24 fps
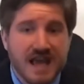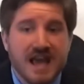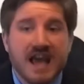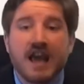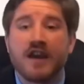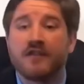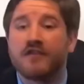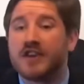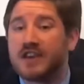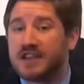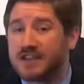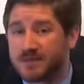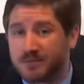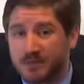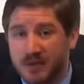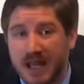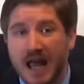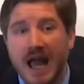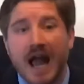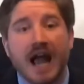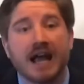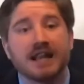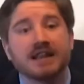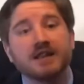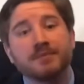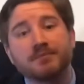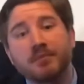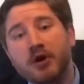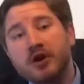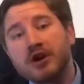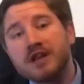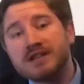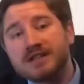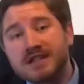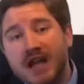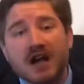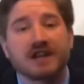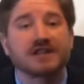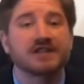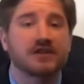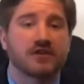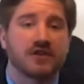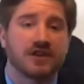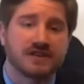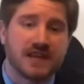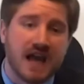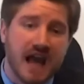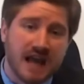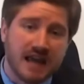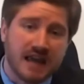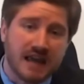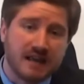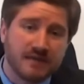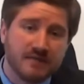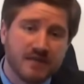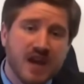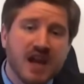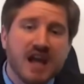If he's plaid, the burning ducks are attacking.